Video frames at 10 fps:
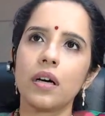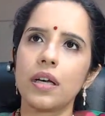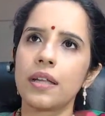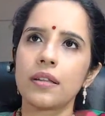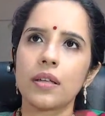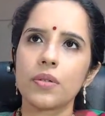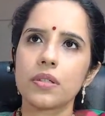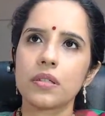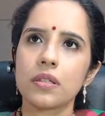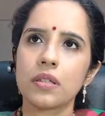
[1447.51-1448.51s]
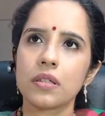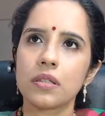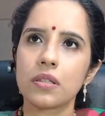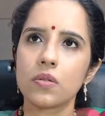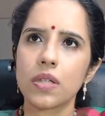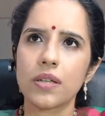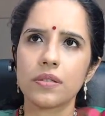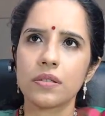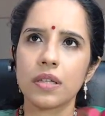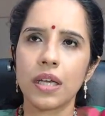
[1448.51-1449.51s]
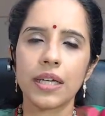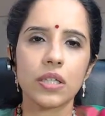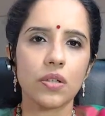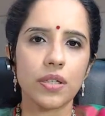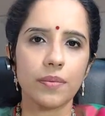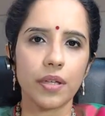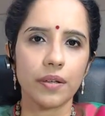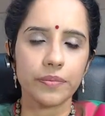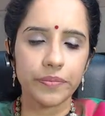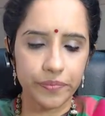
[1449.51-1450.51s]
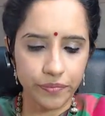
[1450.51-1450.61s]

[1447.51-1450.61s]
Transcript: I think that was 2008 or something.